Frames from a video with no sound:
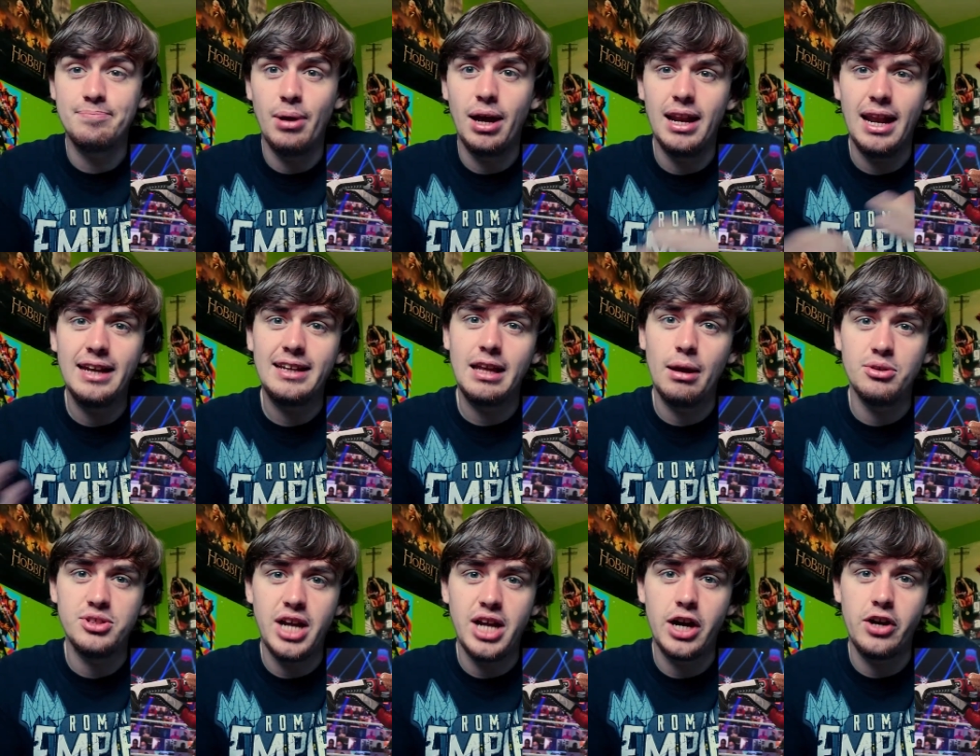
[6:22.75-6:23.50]
liked
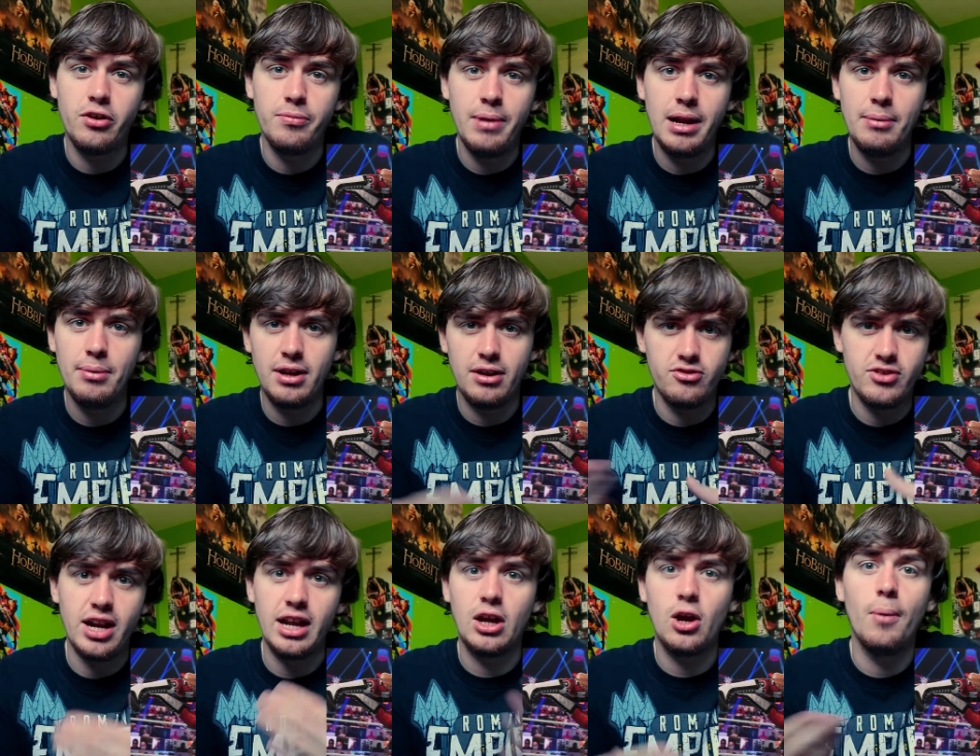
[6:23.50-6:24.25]
how Sasha and Bayley were like
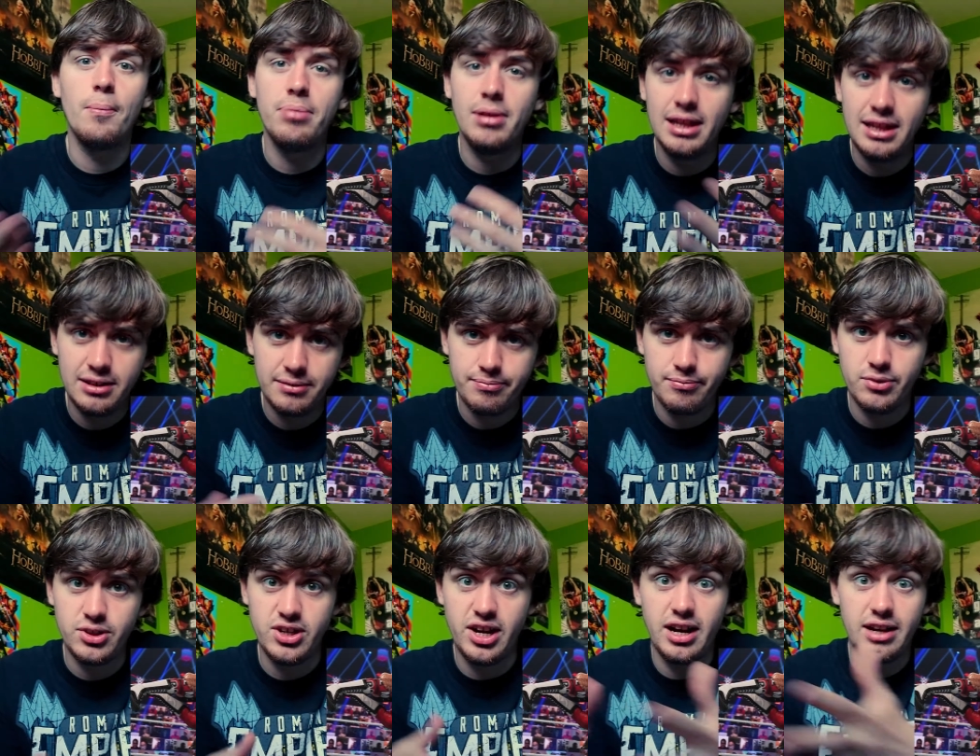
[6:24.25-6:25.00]
trying
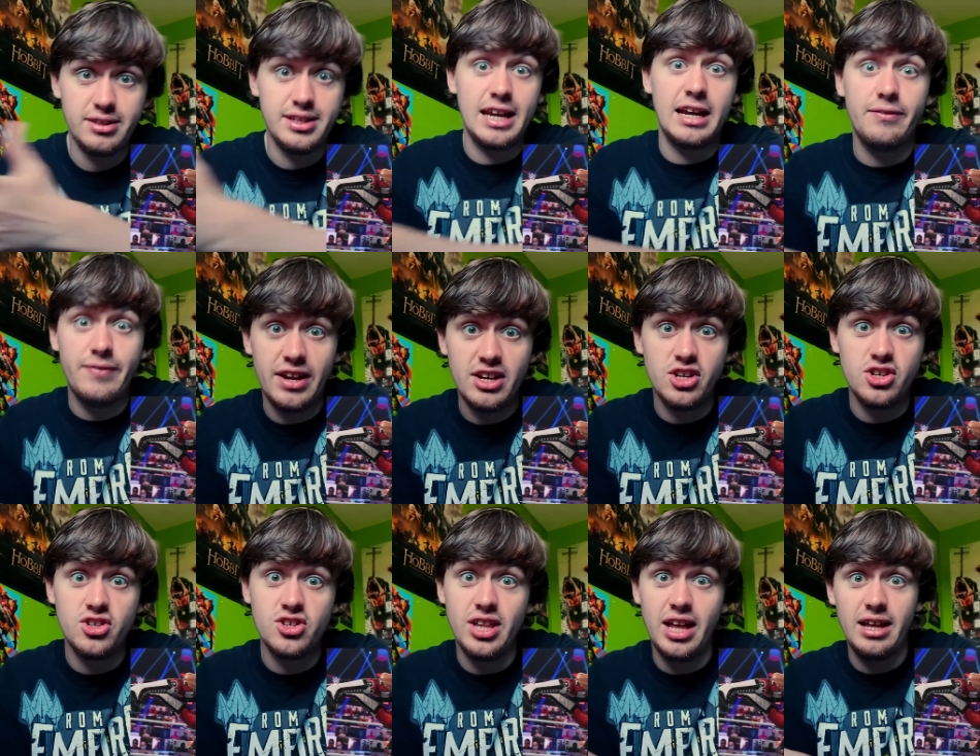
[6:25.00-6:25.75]
to take
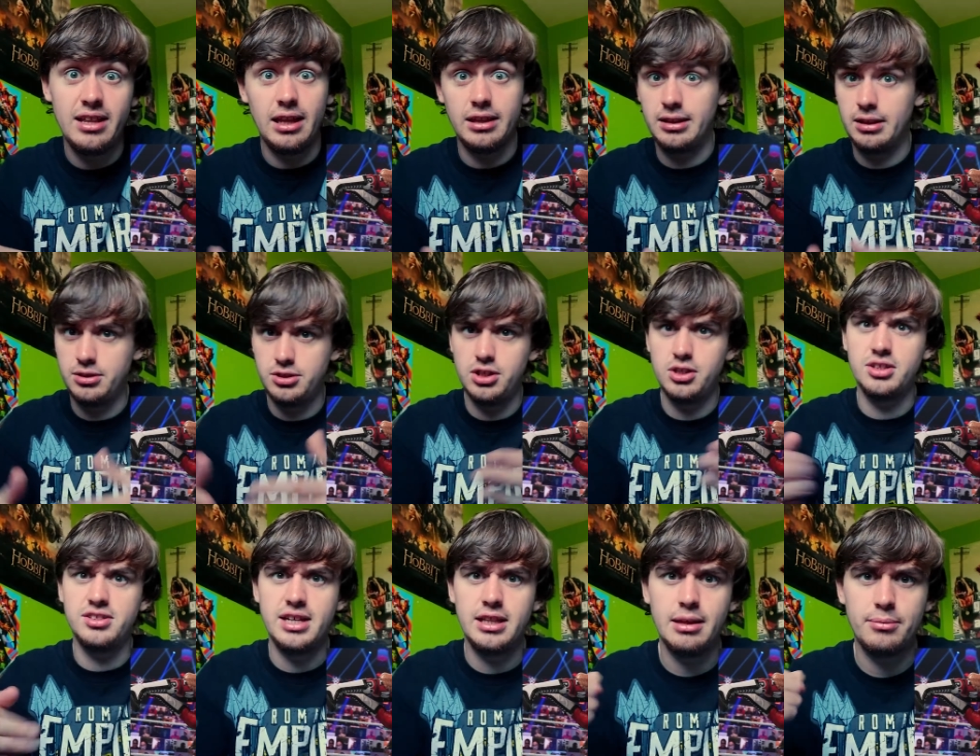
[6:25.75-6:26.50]
advantage of that. Like, so you
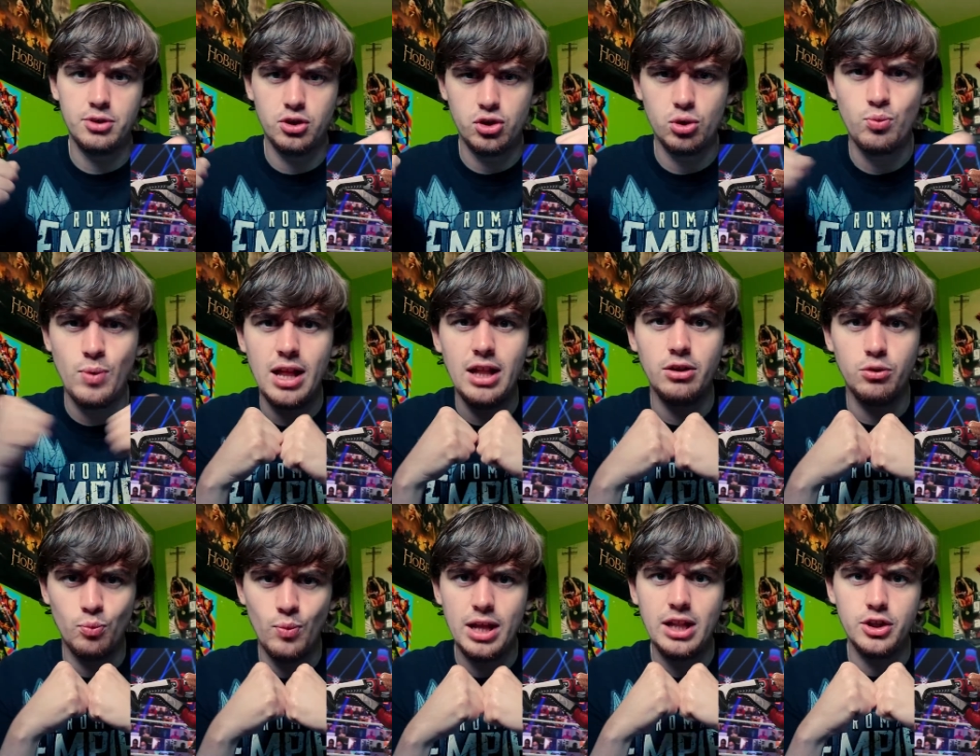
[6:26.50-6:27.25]
can tell they were such a
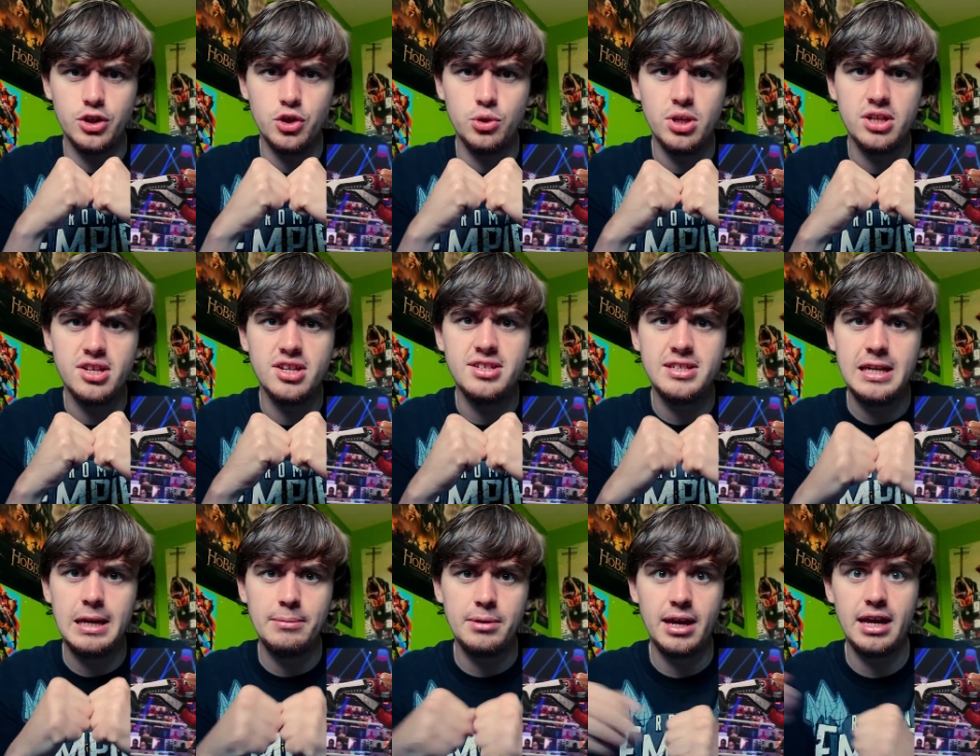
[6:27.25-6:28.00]
well united
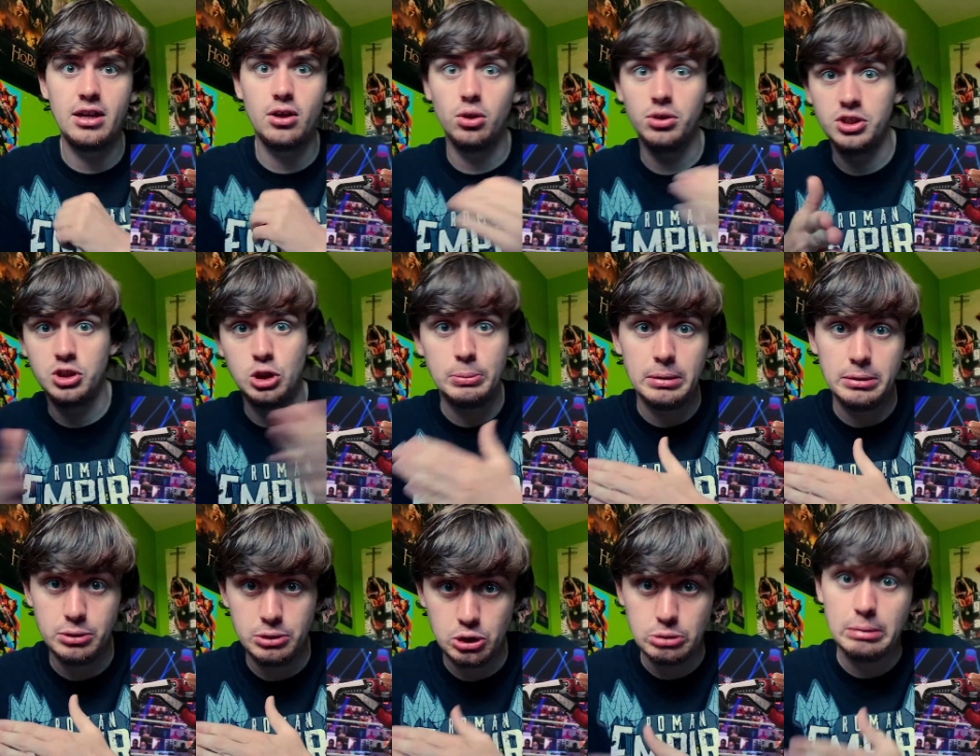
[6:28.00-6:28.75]
team, hitting all these
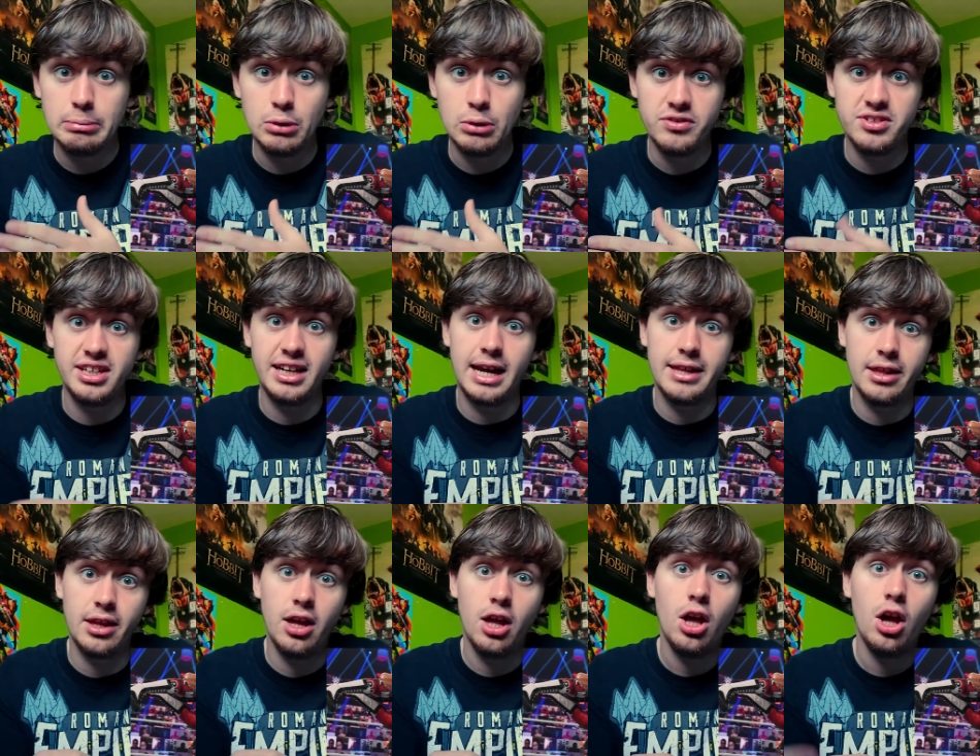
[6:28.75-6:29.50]
double moves
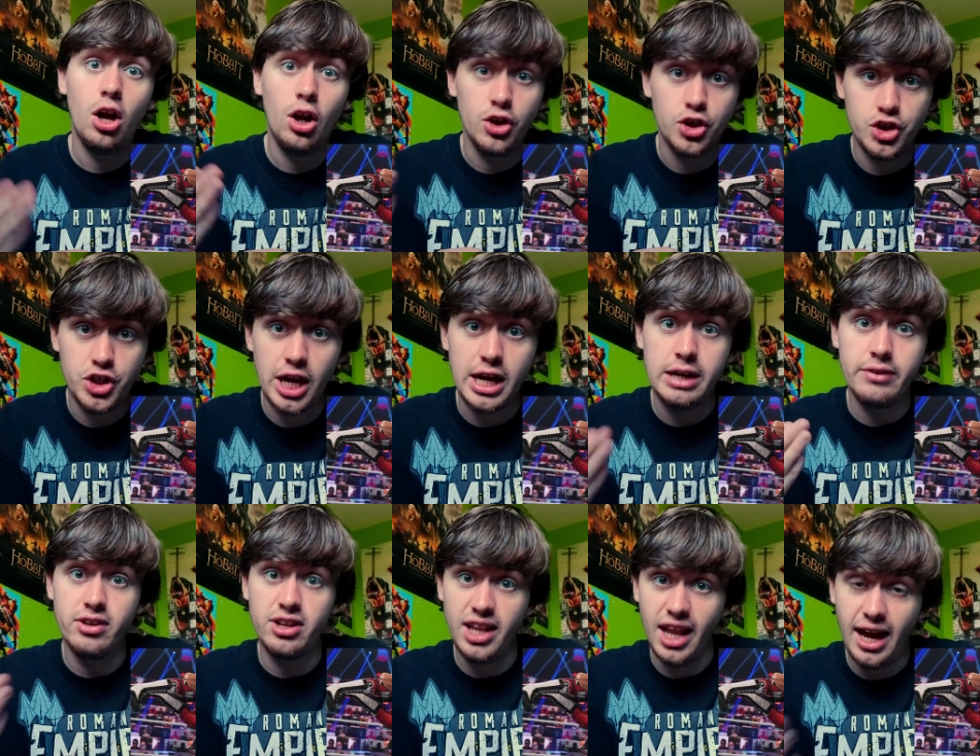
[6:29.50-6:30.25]
together on
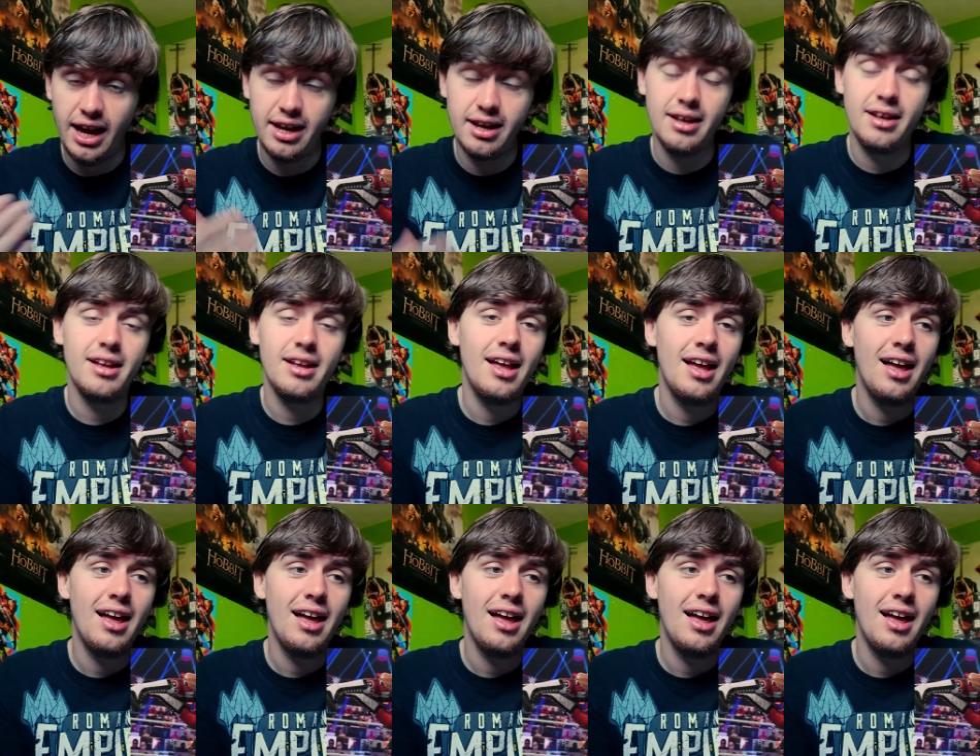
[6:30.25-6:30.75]
Shayna and Nia.